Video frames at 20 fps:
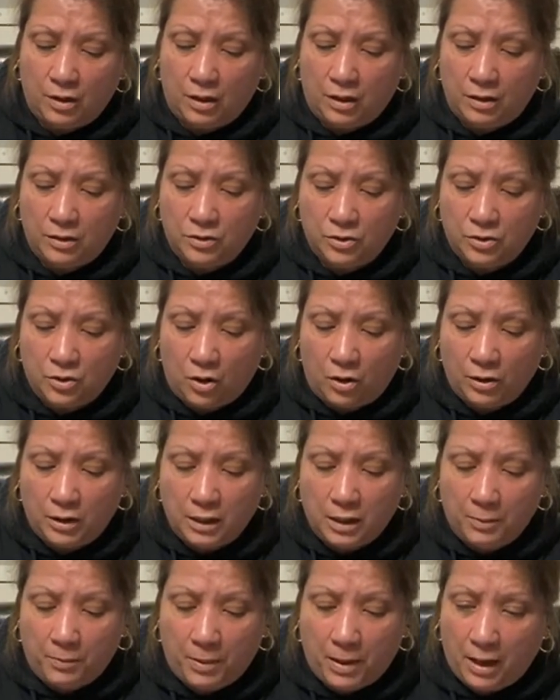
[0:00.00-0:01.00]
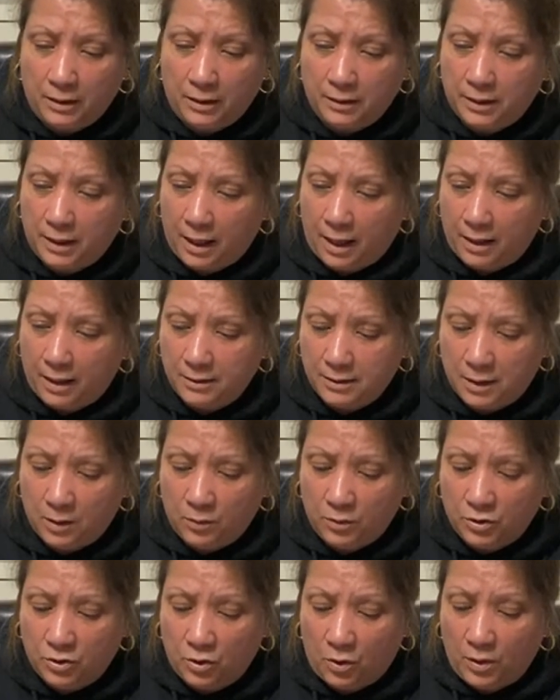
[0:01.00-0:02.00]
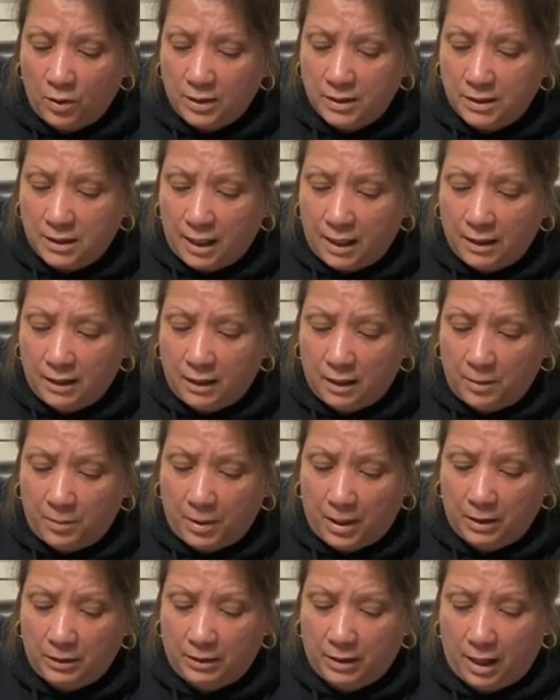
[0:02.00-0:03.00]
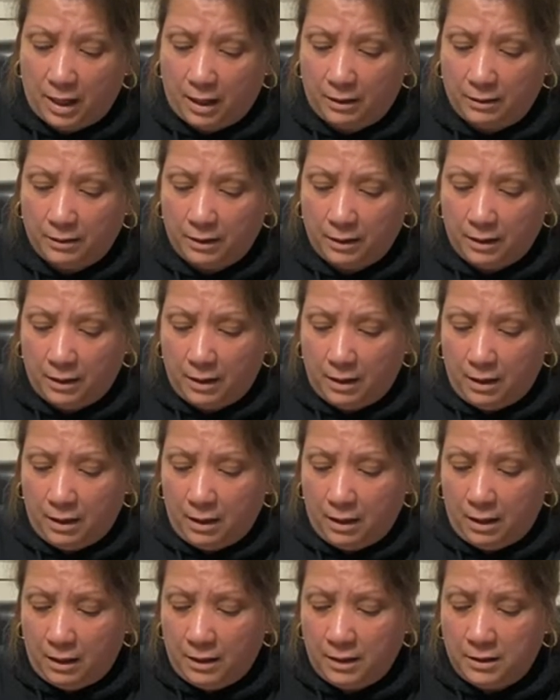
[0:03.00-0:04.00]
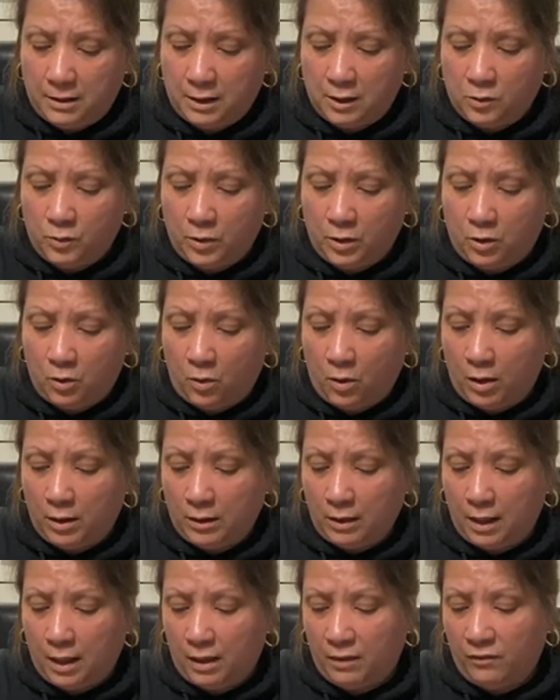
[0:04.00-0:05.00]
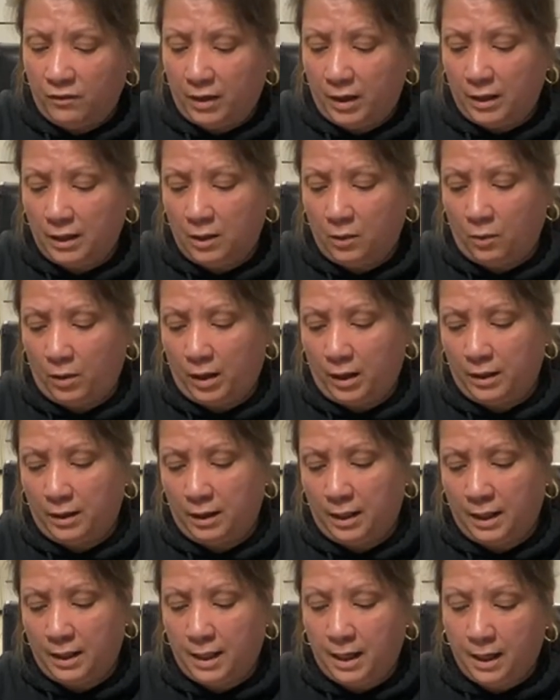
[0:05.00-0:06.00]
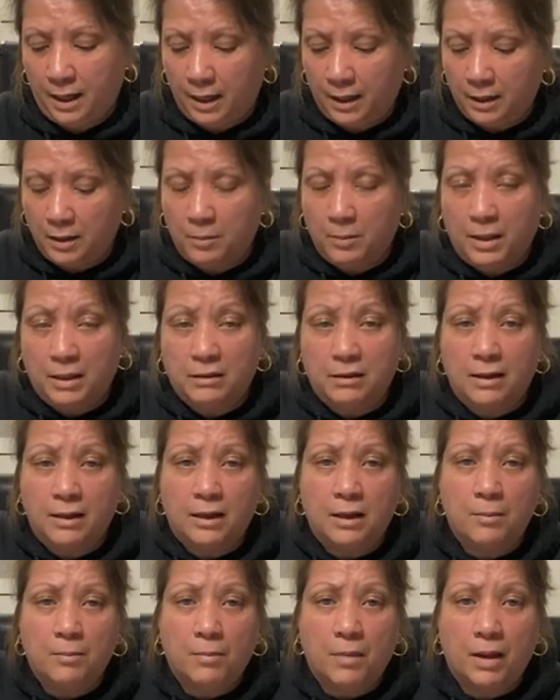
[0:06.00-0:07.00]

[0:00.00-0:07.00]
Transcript: started a podcast. He was so excited about that. He says we go on live anyway, and I had him, I think, in